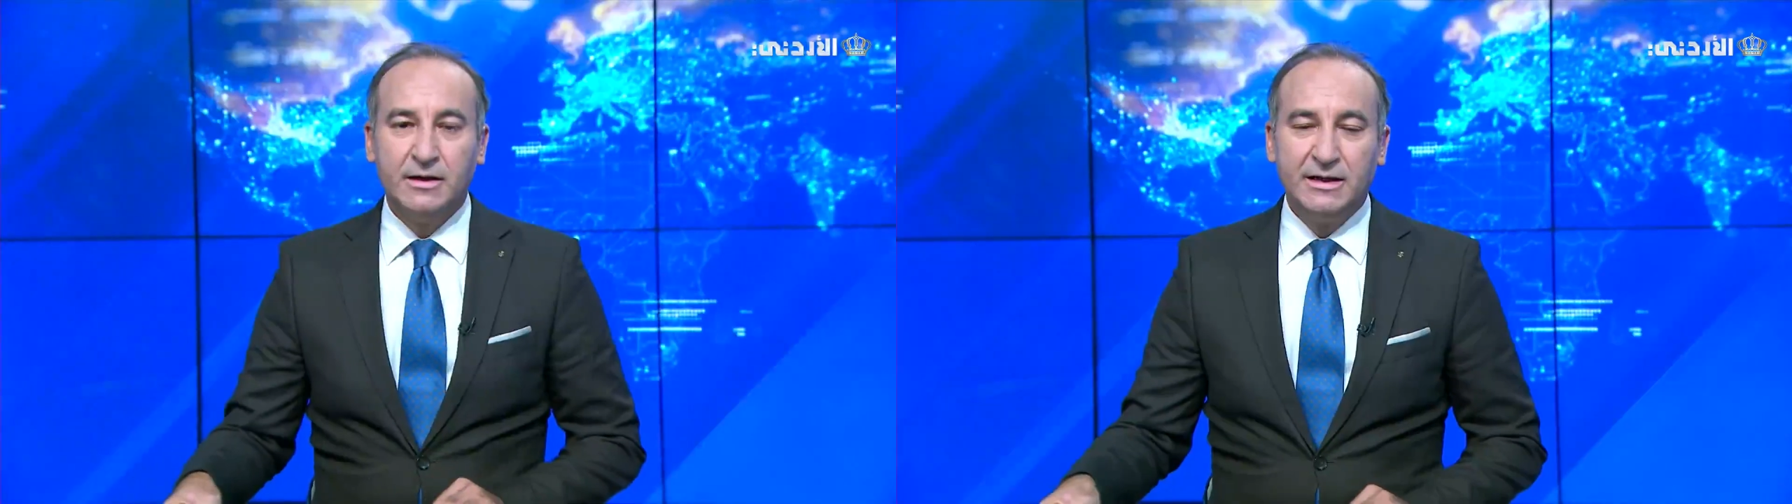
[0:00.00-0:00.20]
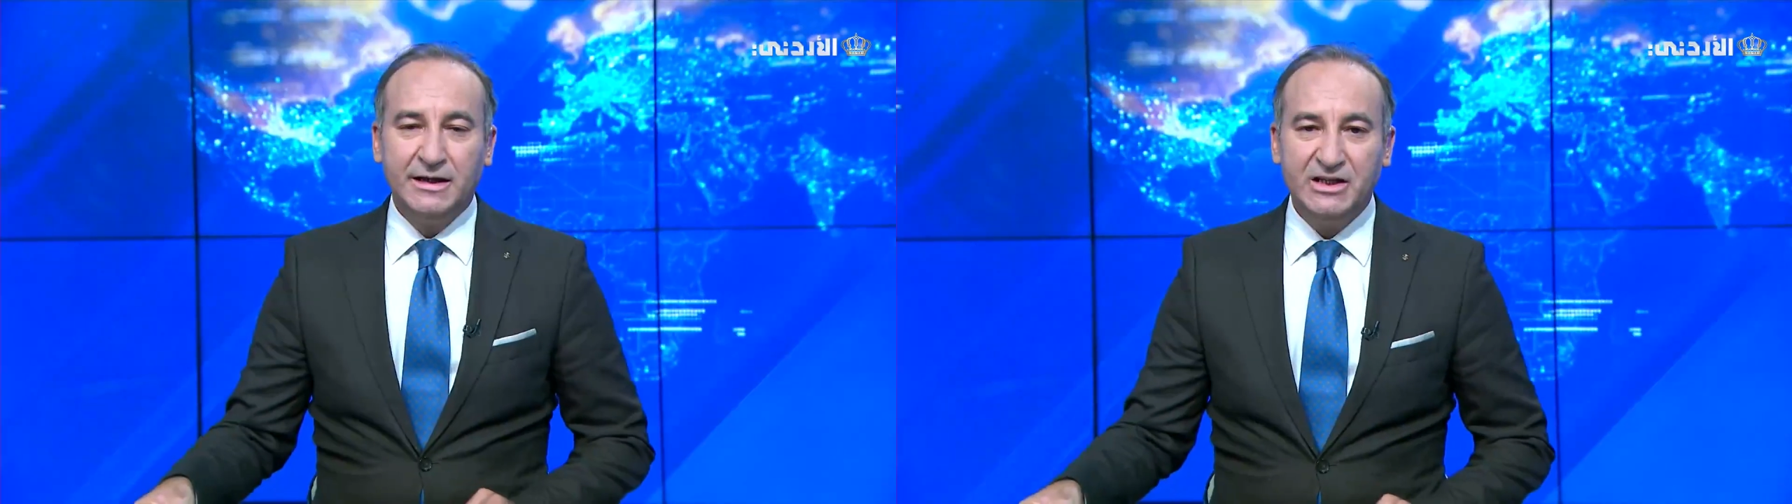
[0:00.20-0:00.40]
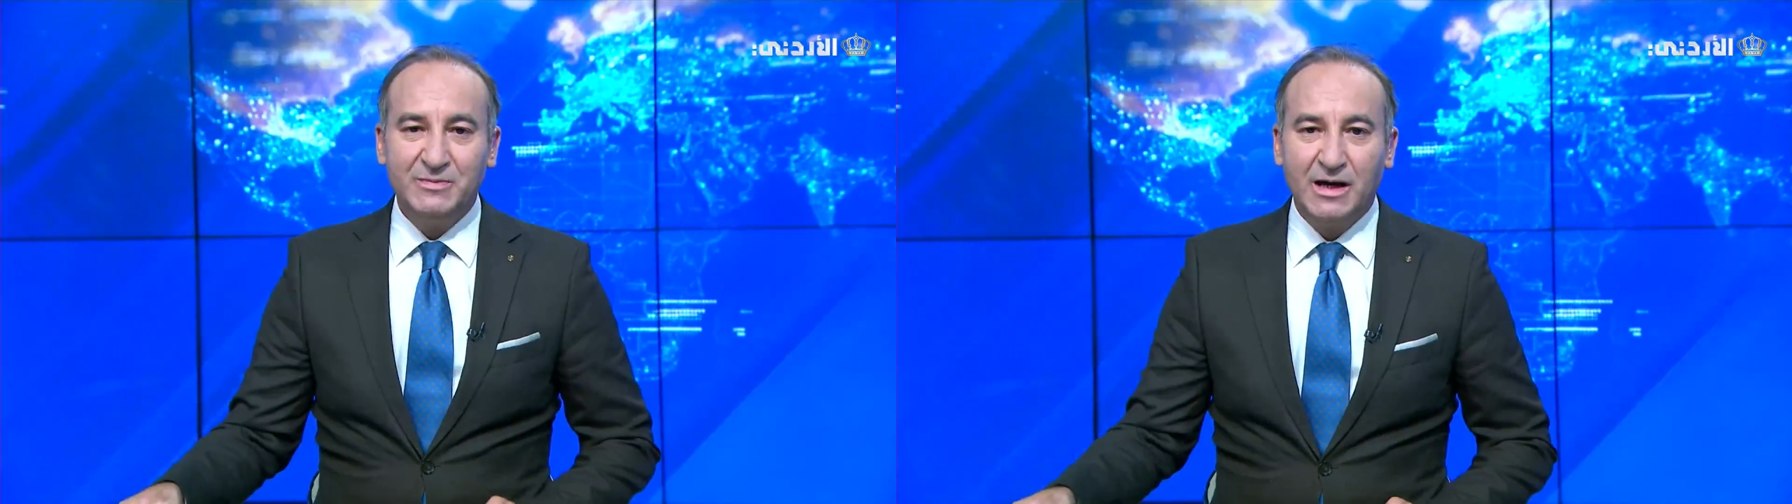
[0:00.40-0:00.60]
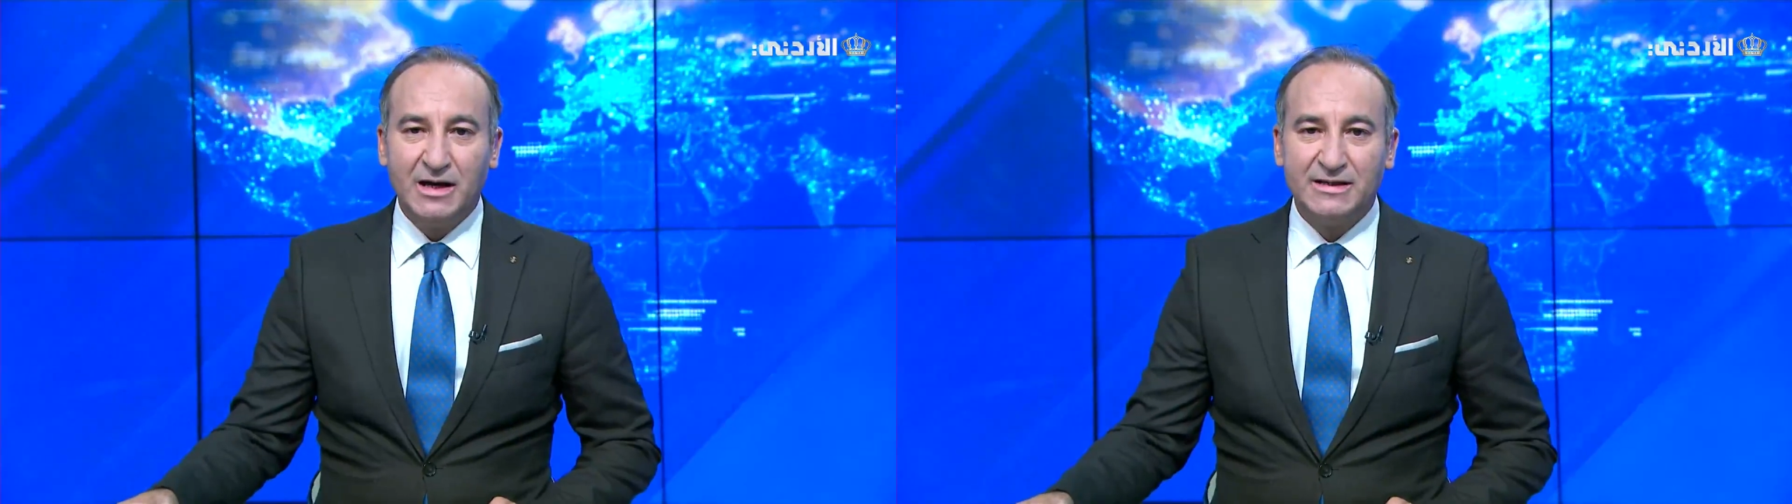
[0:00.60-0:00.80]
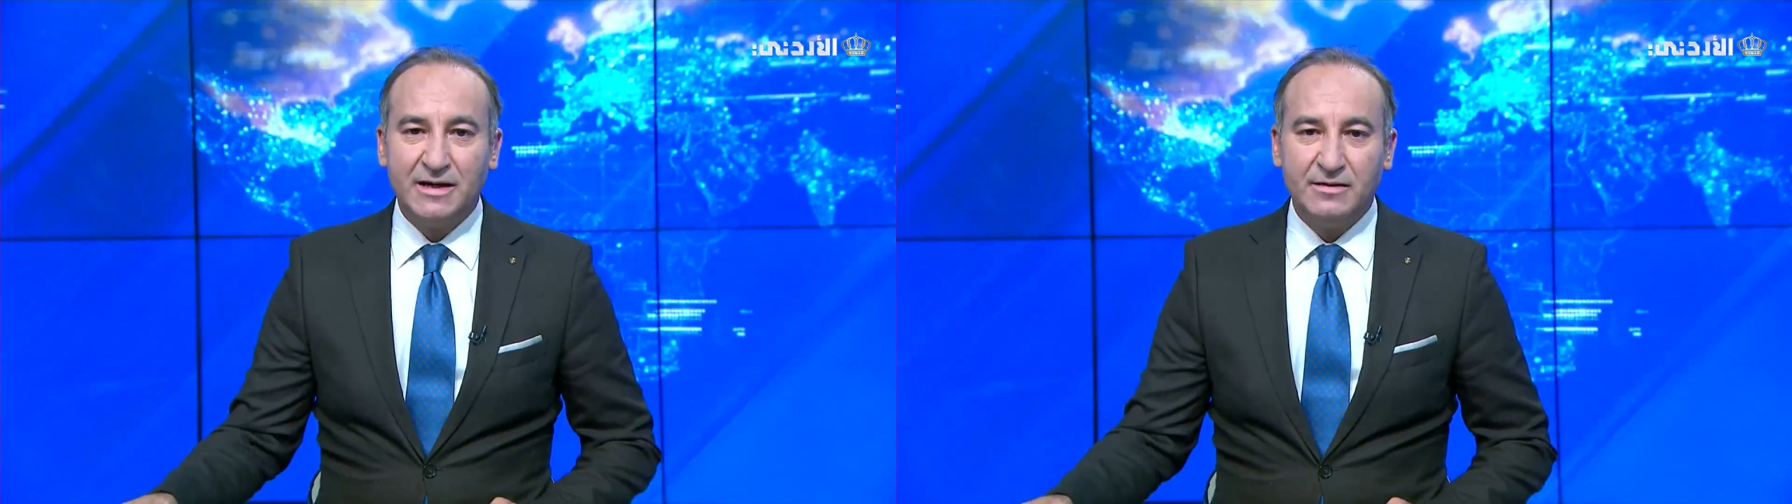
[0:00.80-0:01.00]
Hezbollah
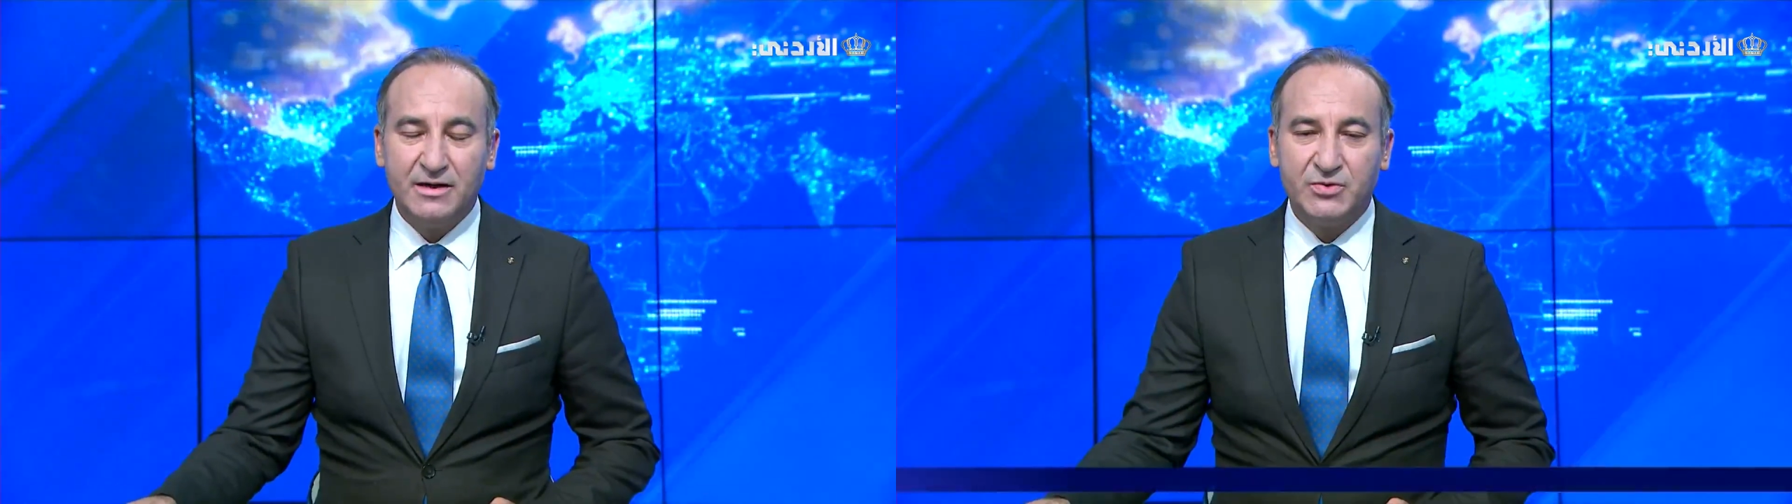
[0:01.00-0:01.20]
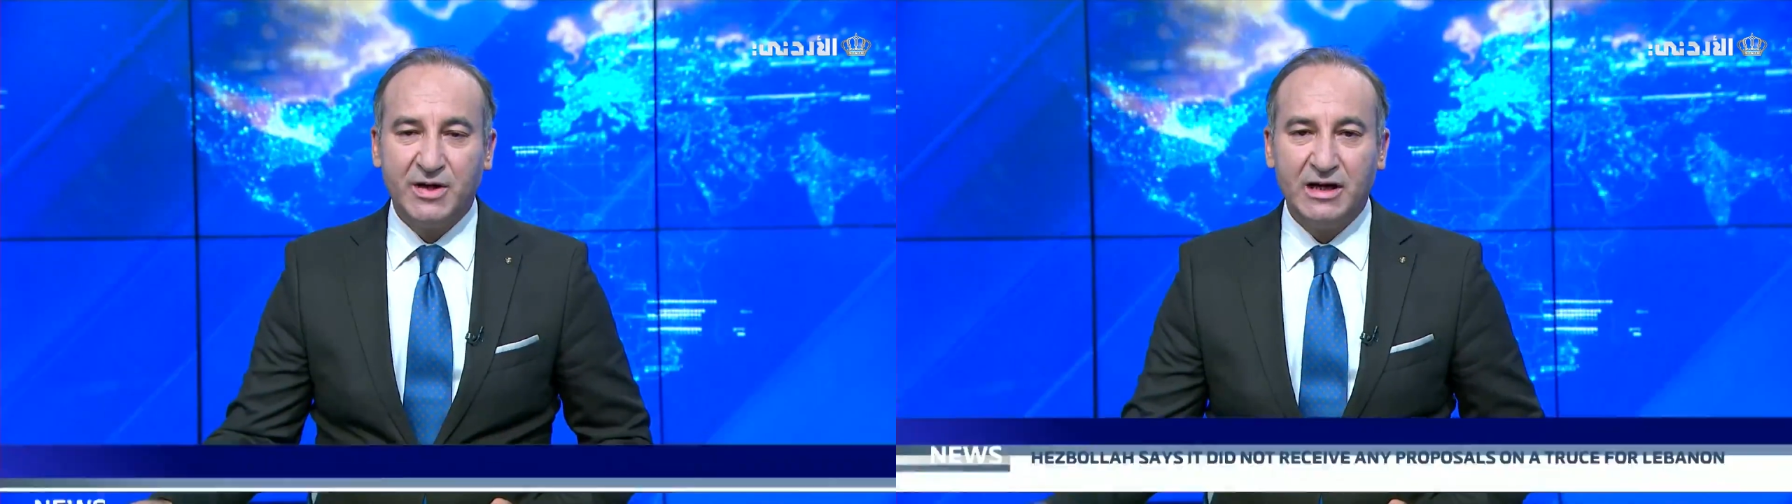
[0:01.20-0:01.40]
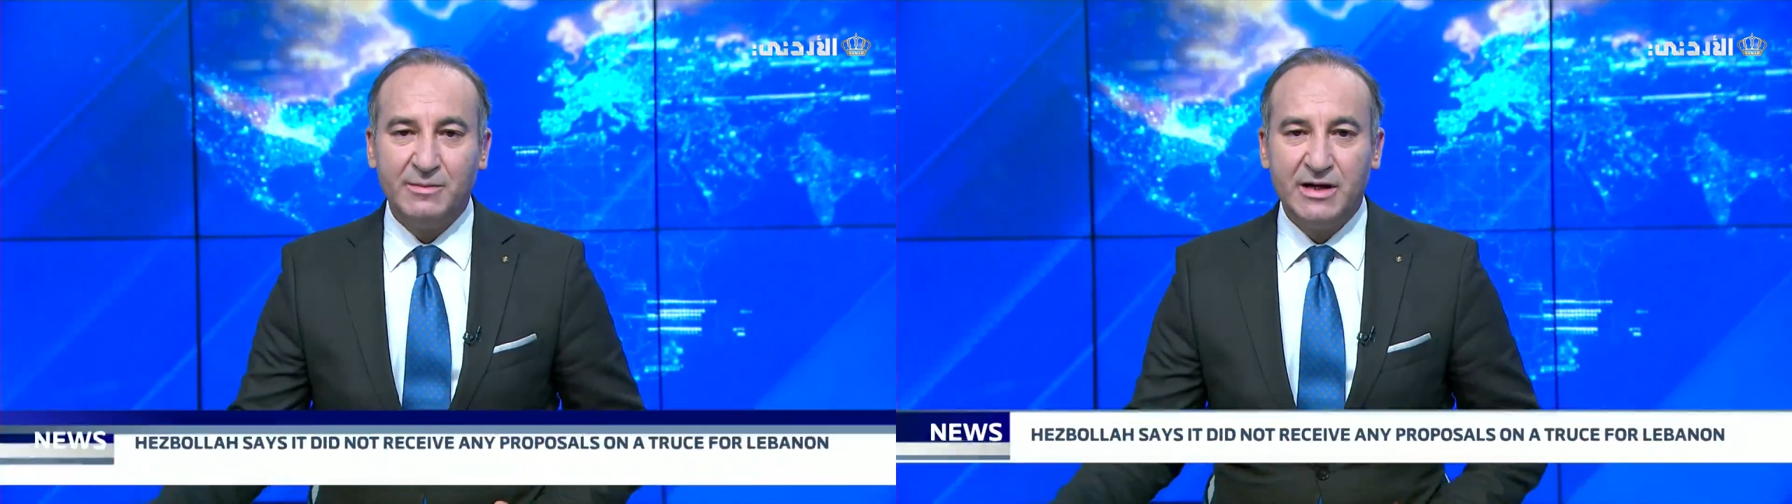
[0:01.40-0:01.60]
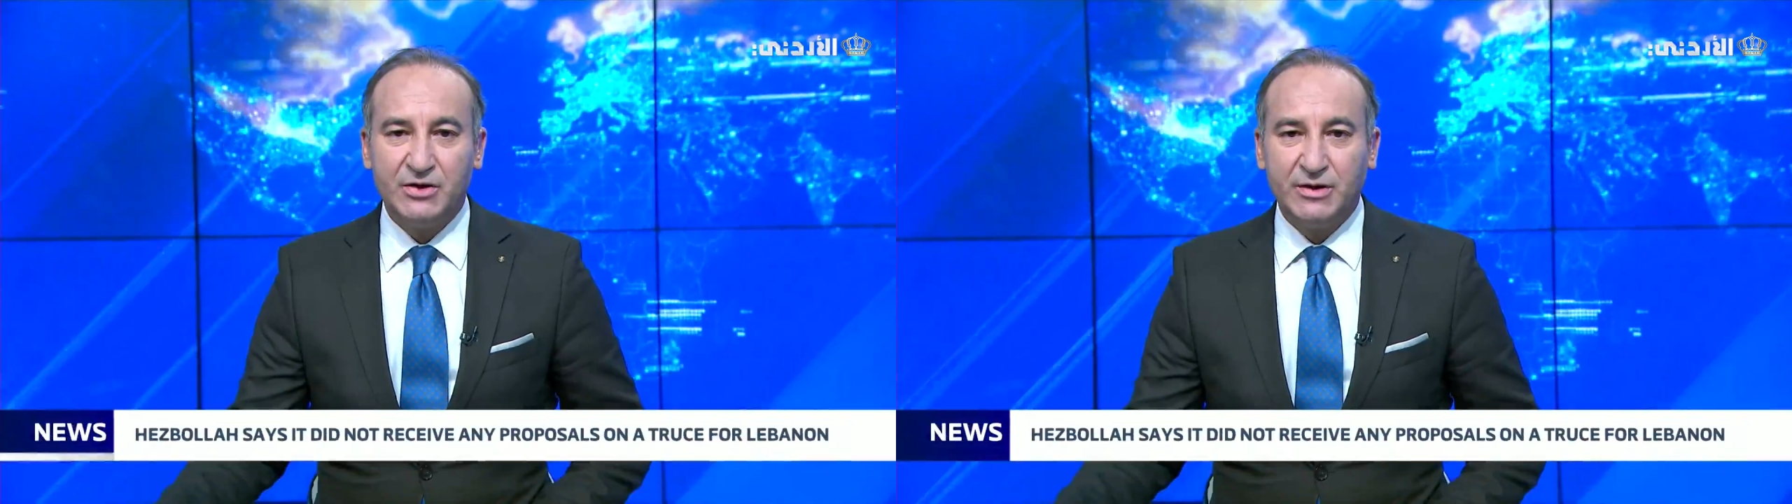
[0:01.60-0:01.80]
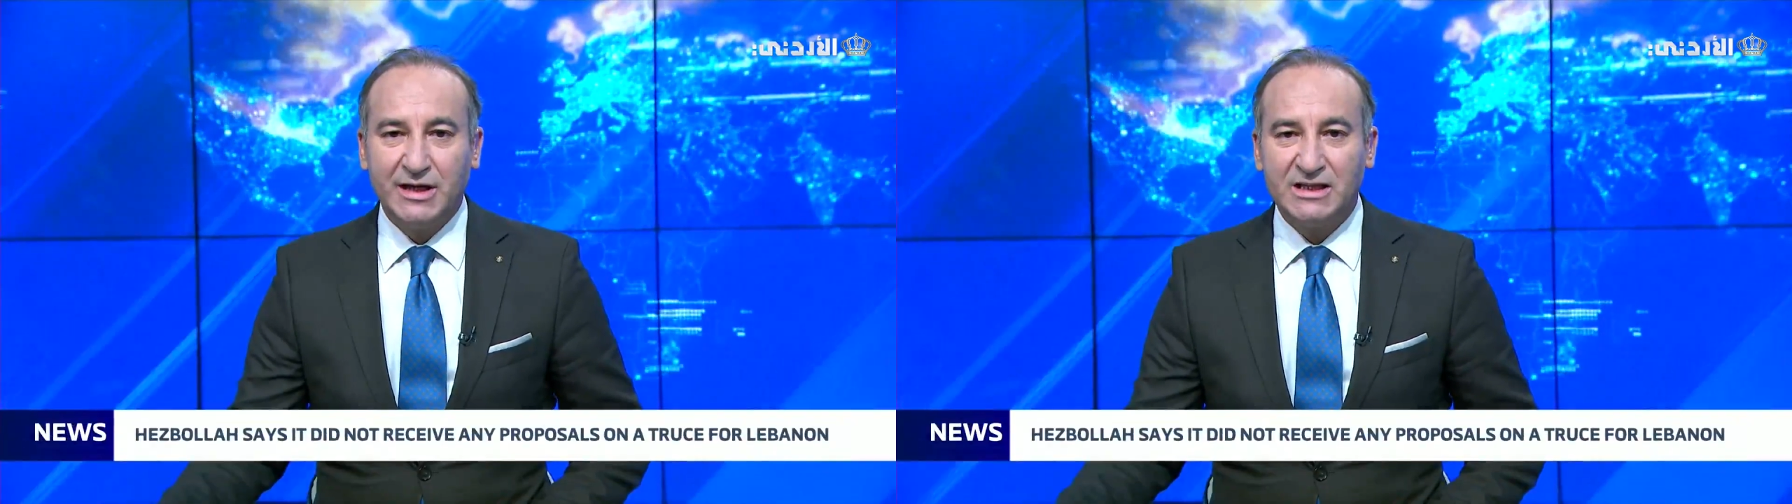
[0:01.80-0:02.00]
said the Israeli
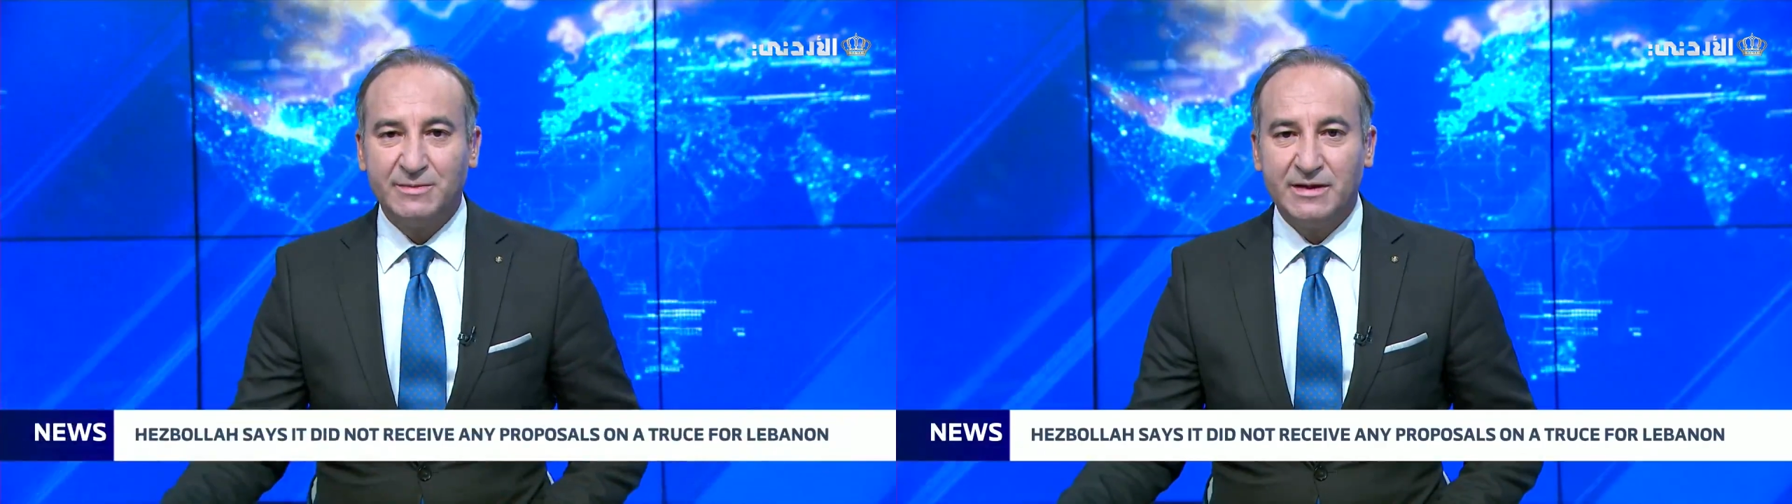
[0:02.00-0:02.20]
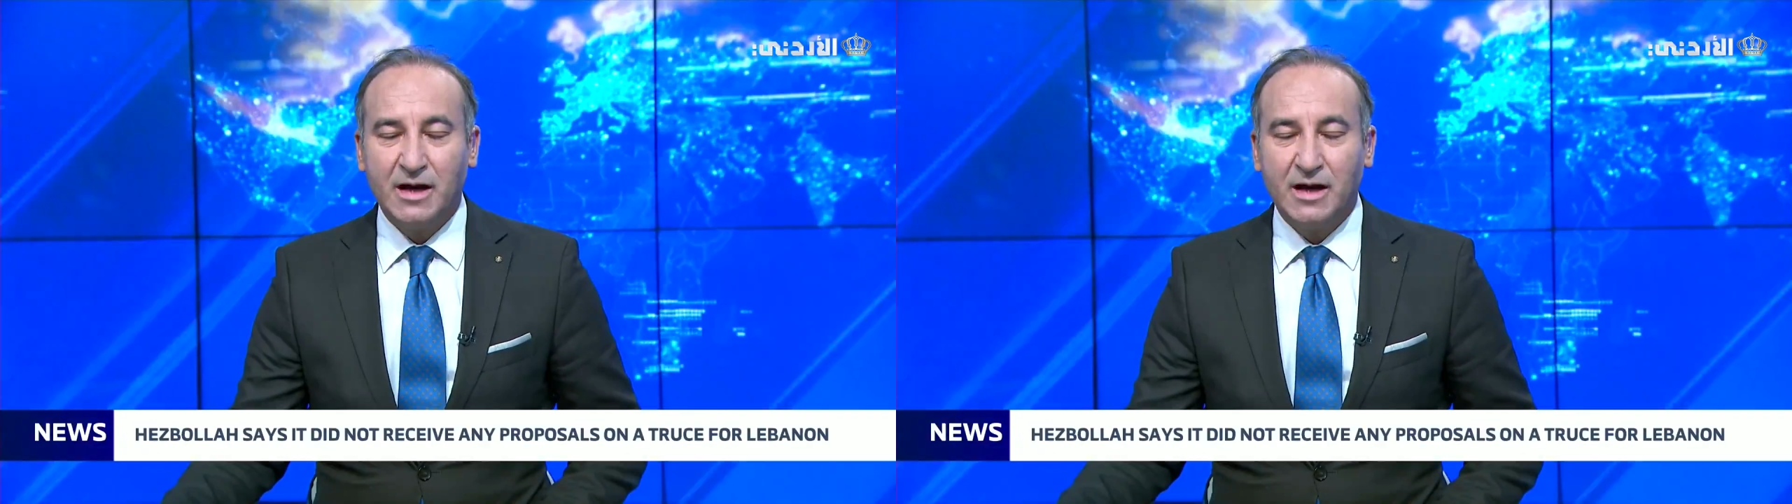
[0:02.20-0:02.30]
military has been